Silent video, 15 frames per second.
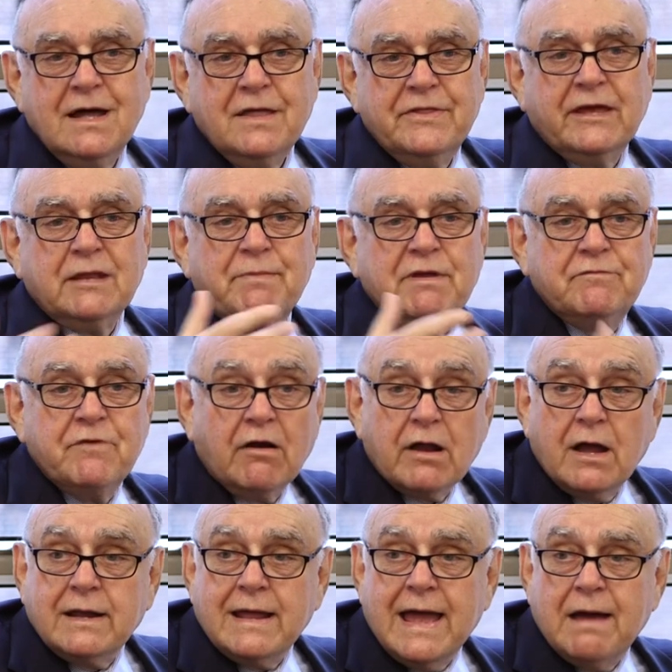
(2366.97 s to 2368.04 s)
They're going to be very
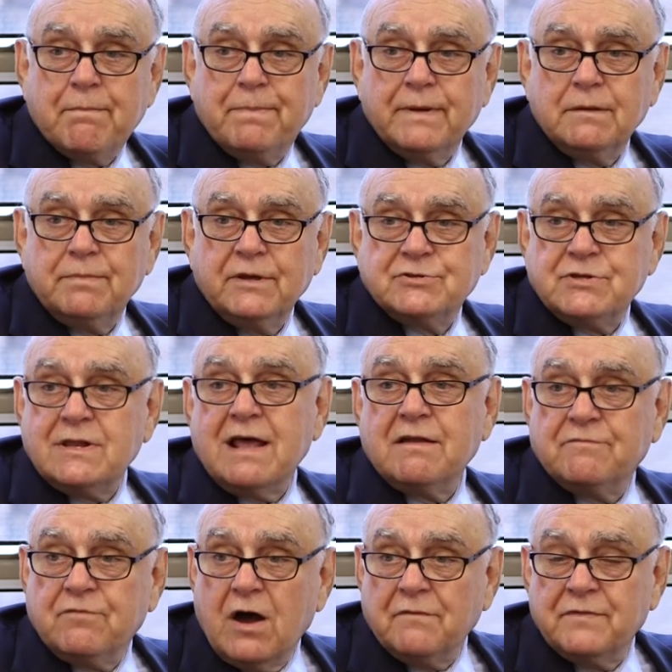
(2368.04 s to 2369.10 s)
unhappy because they're not
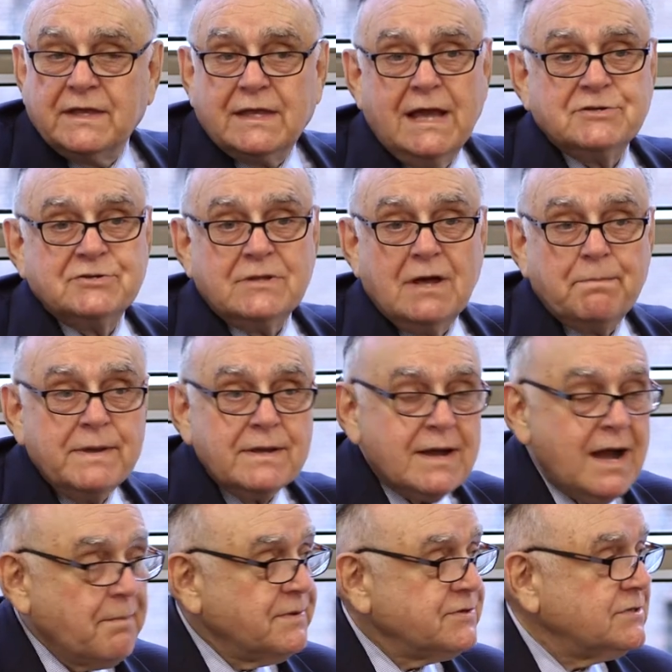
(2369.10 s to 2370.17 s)
involved in the case and not being
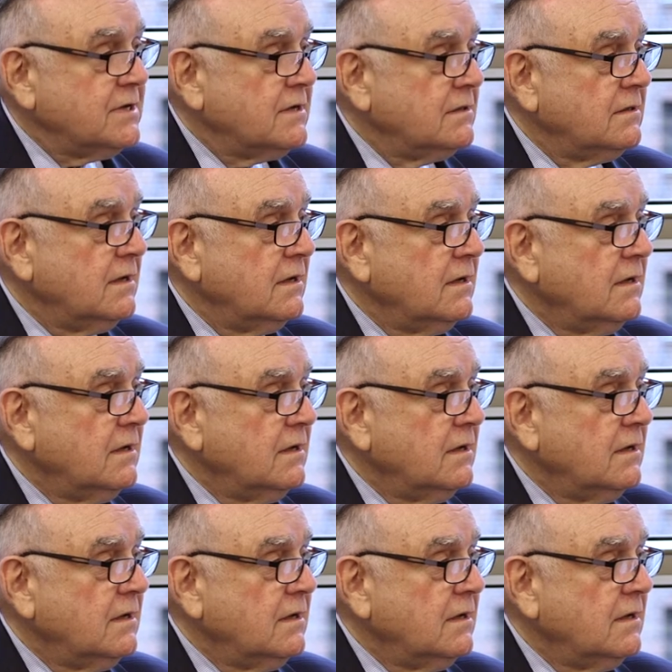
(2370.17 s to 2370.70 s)
compensated.